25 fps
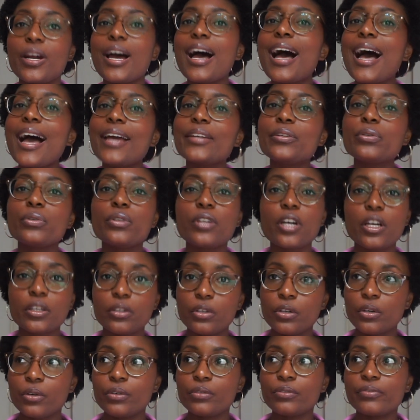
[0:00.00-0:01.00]
I do not
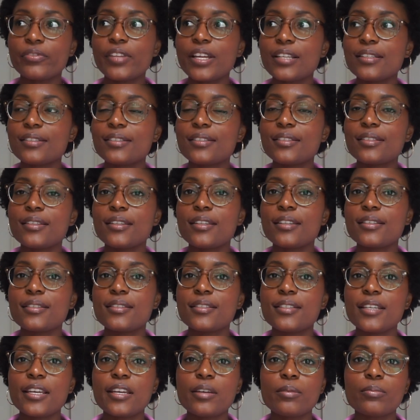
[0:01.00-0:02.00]
know if that's the
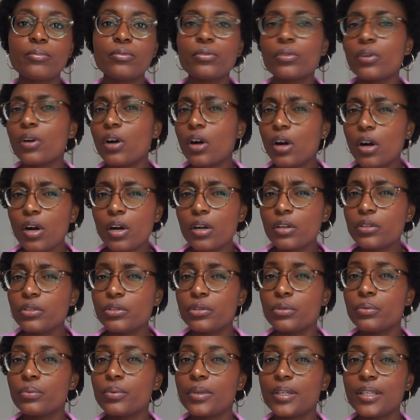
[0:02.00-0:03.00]
same for all
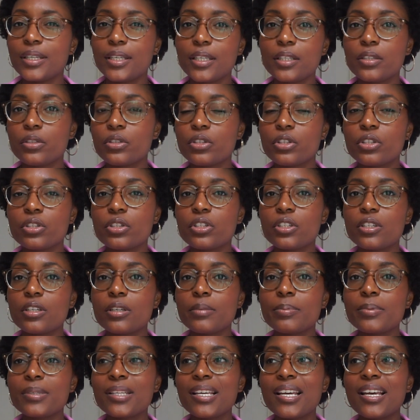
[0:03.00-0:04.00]
UN
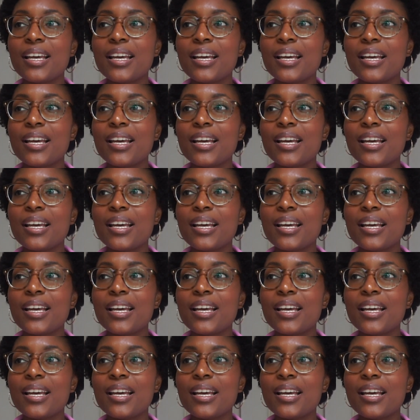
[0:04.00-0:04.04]
internships.